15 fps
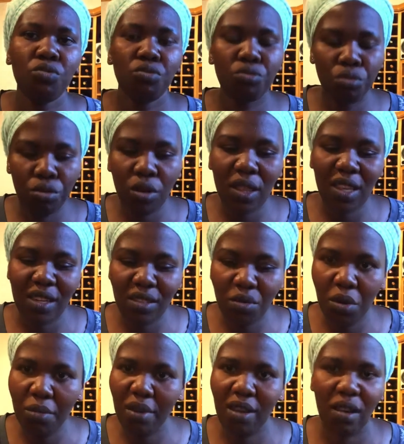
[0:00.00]
We should know that
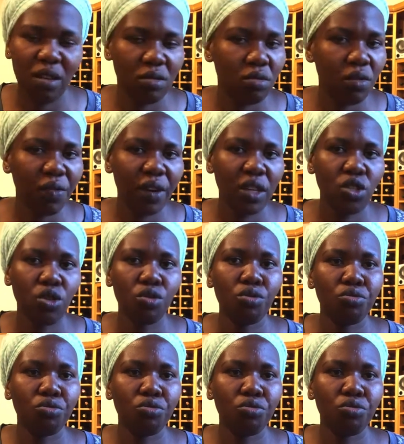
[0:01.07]
women are so fragile.